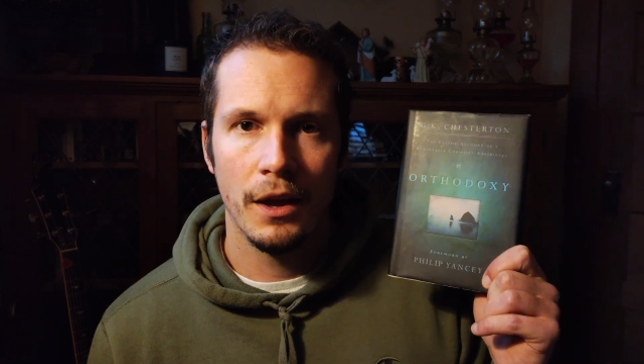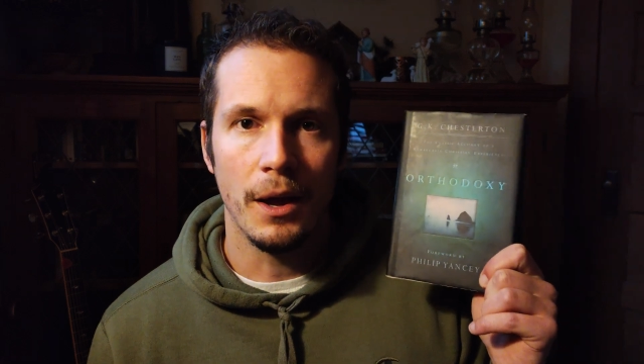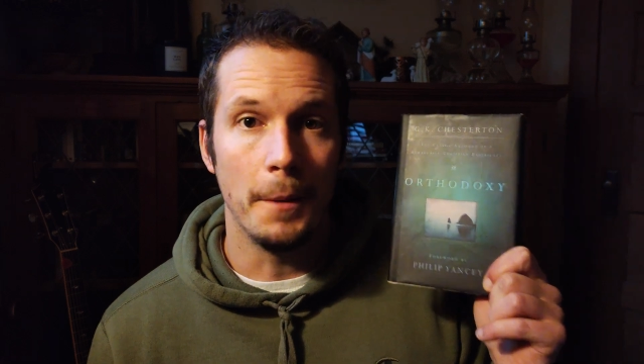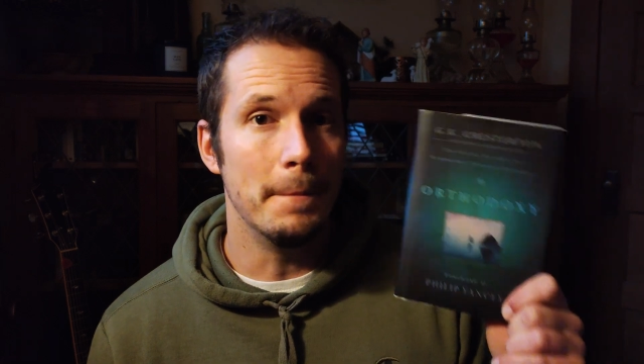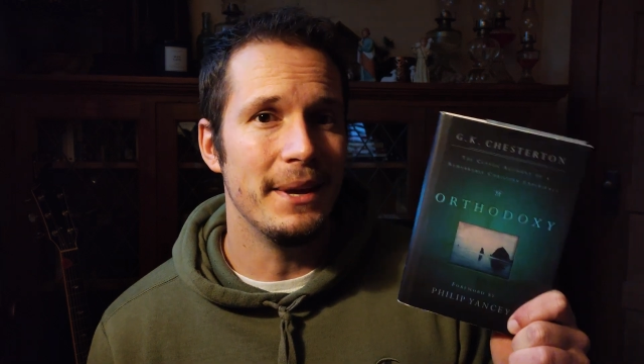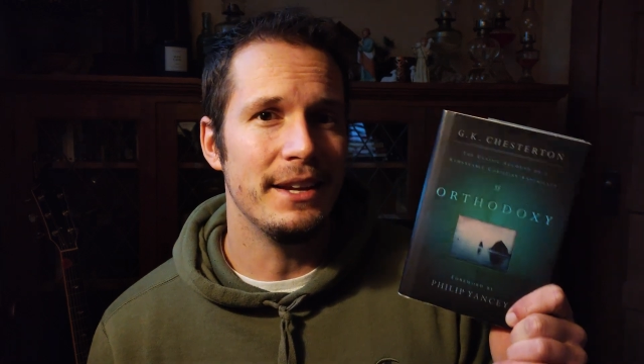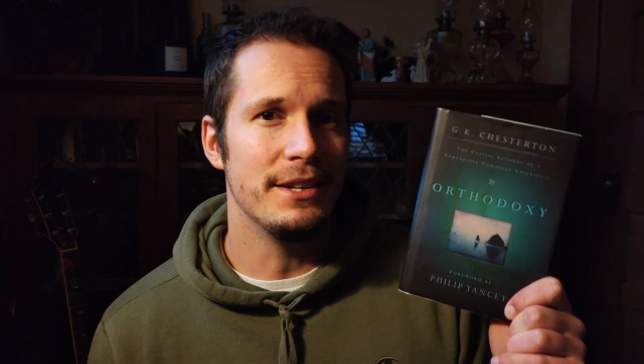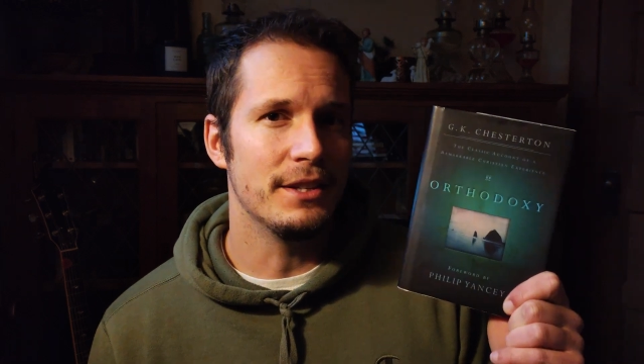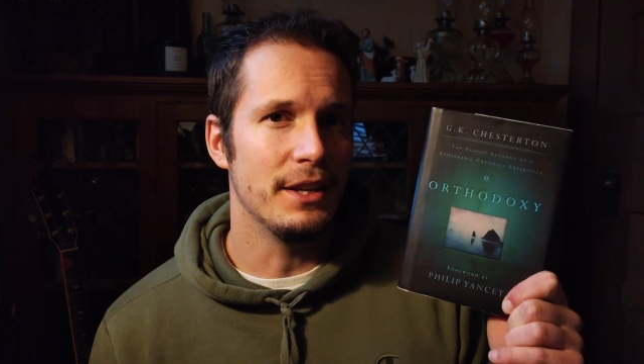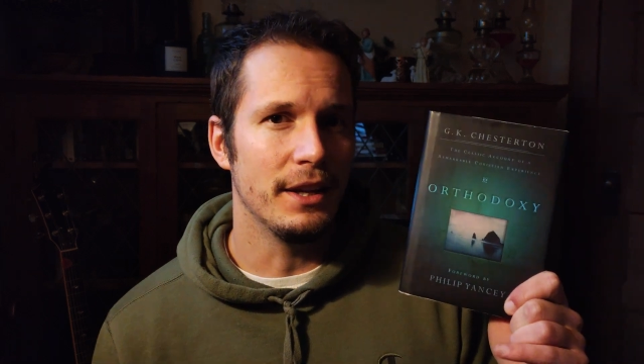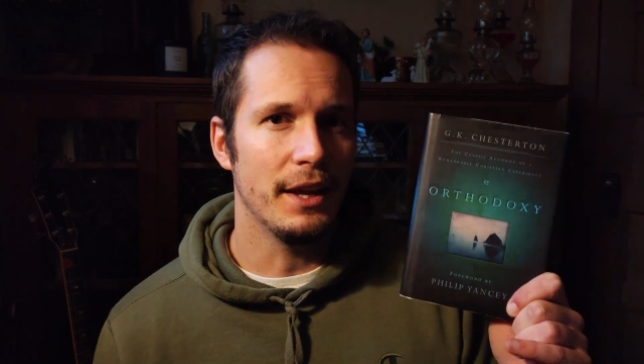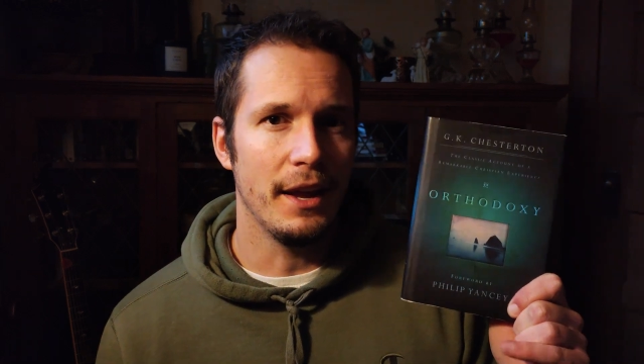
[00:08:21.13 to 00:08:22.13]

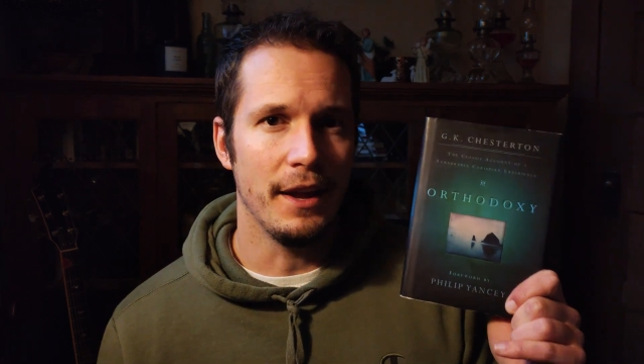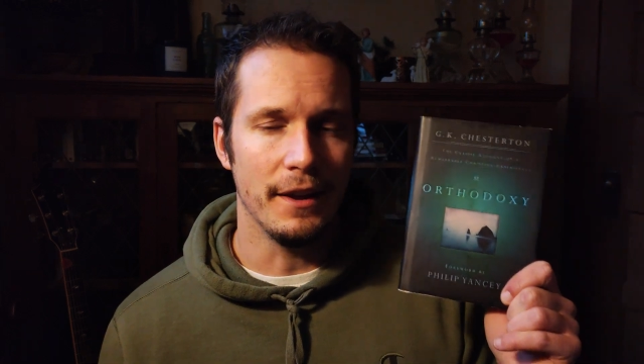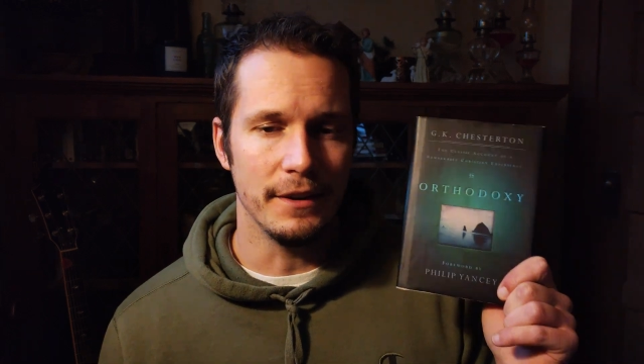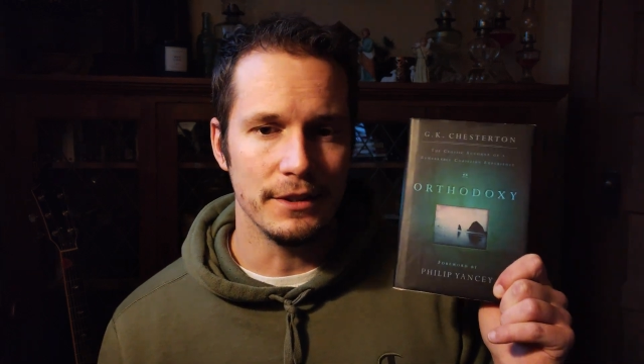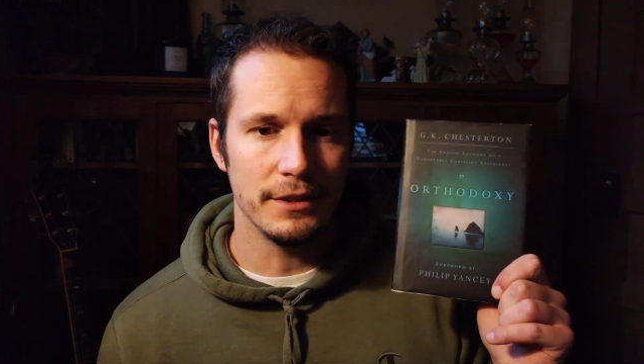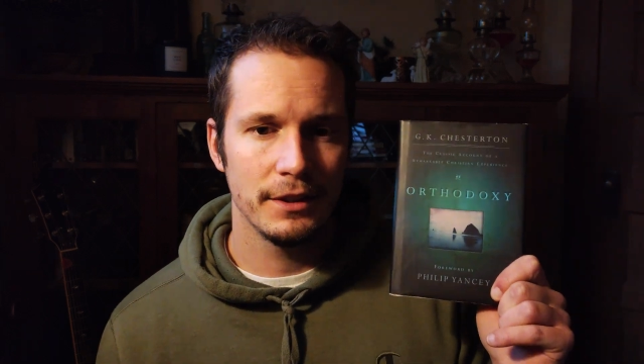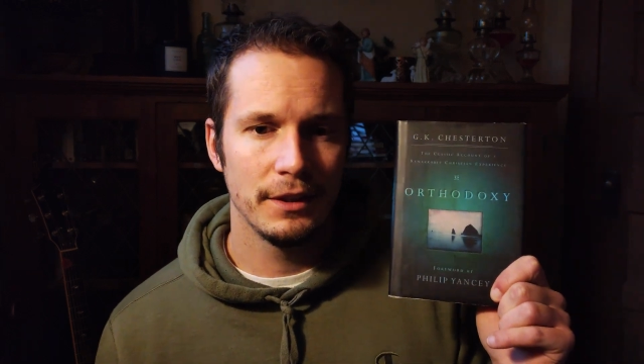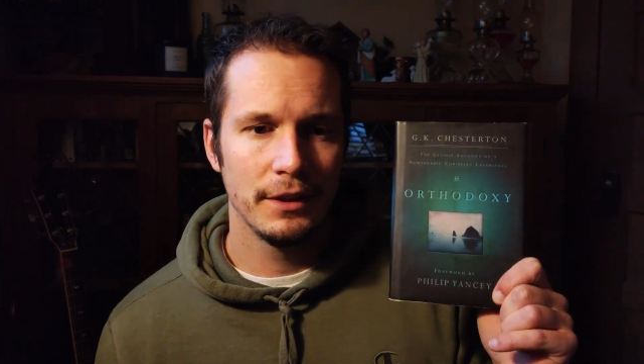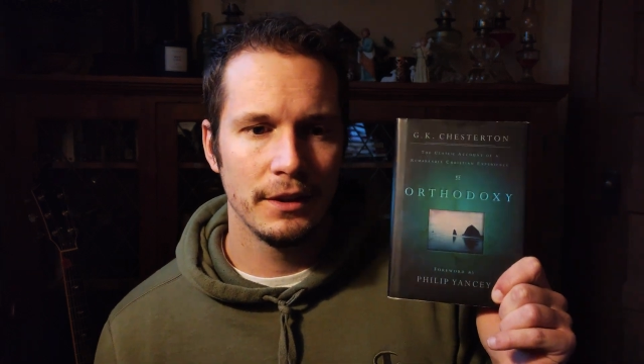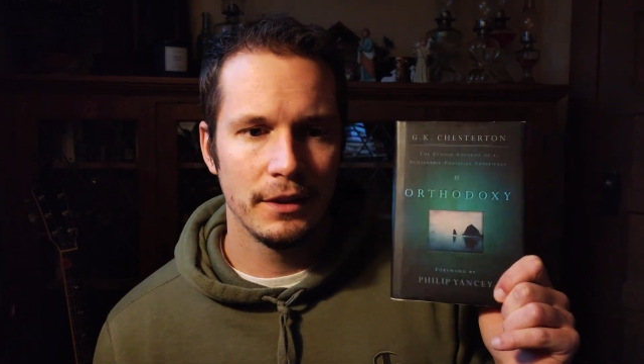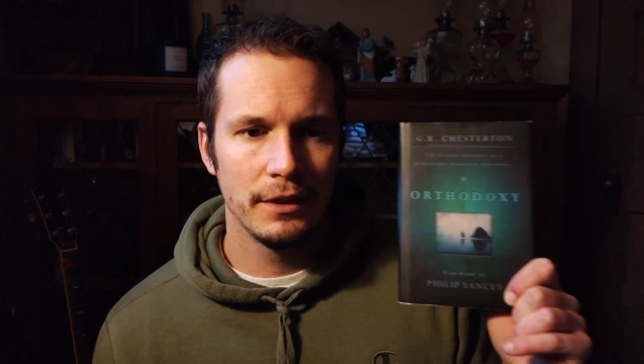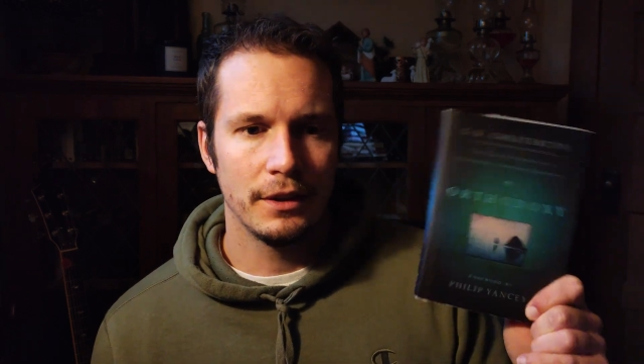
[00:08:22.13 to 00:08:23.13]
amazing and
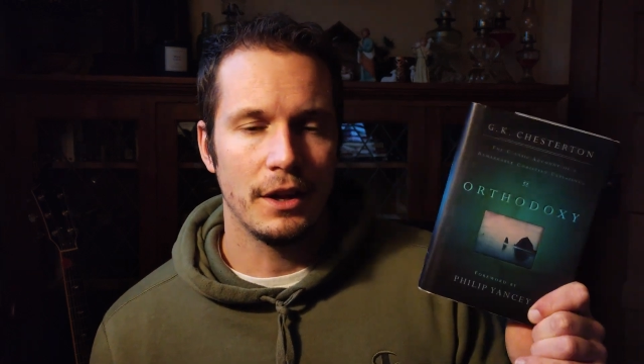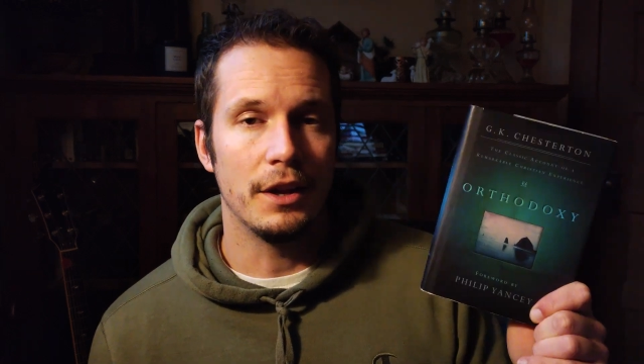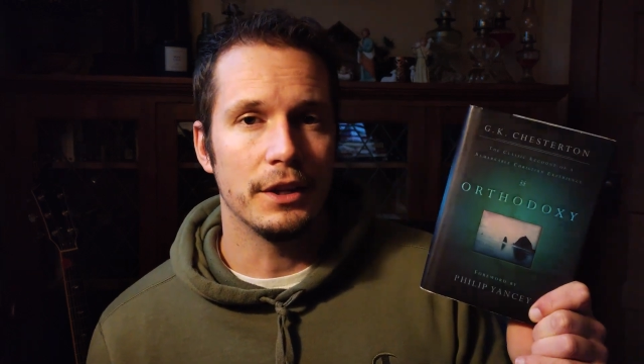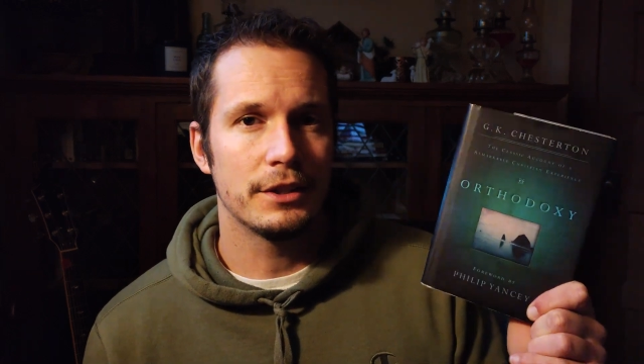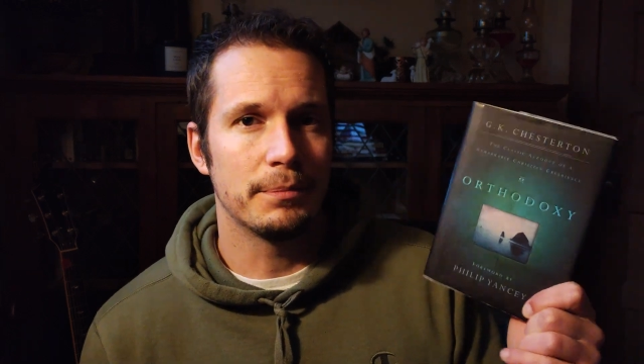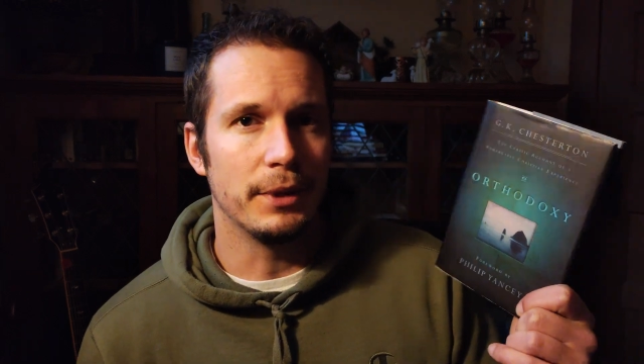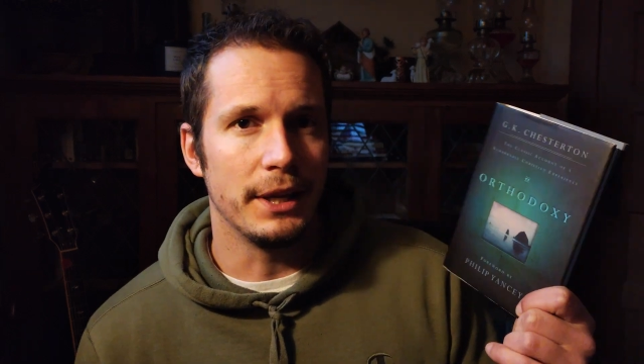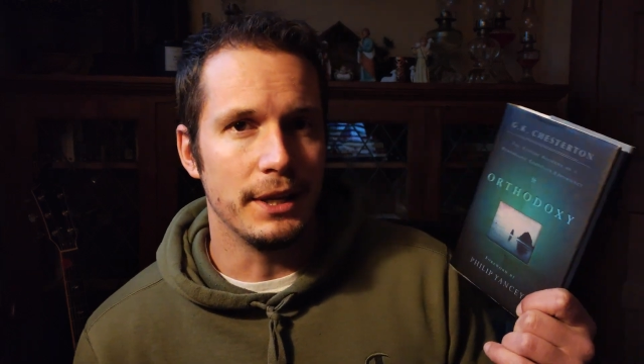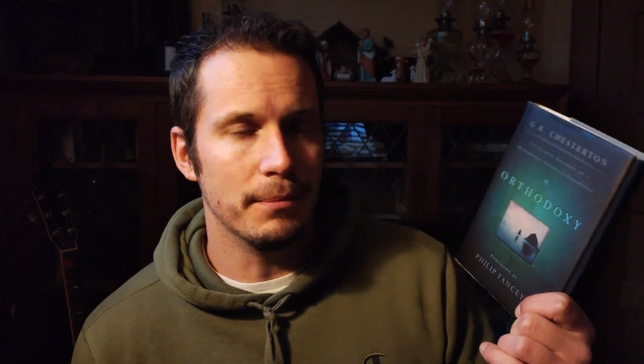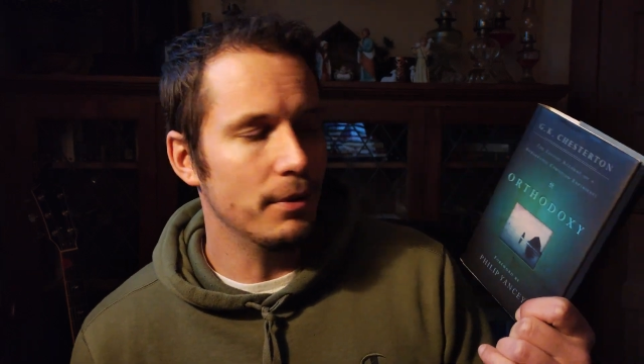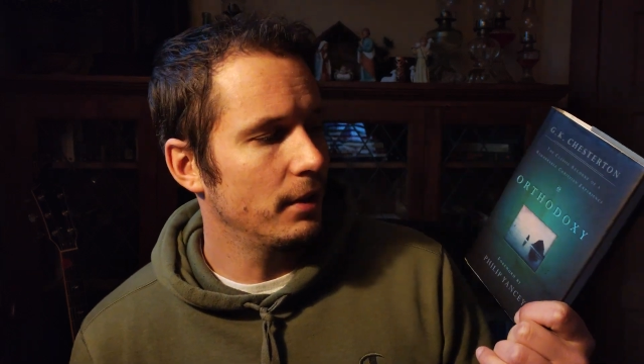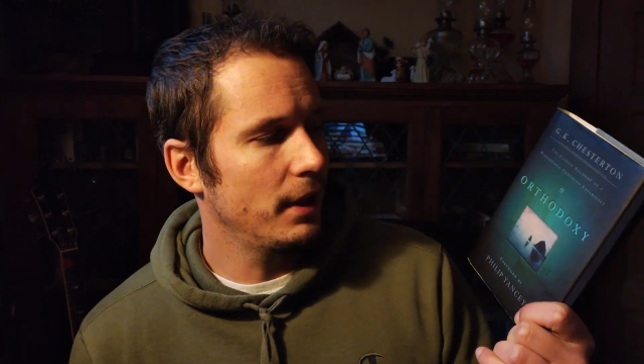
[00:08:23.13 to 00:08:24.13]

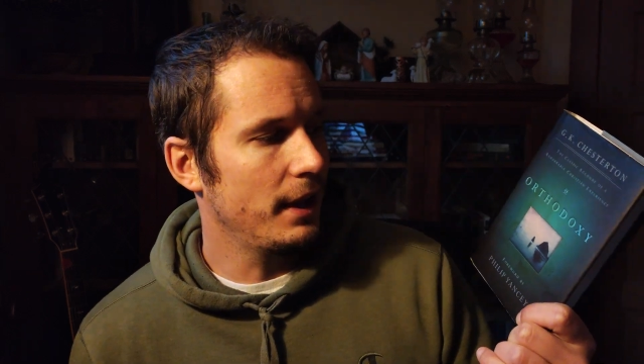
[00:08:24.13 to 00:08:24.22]
unexplainable,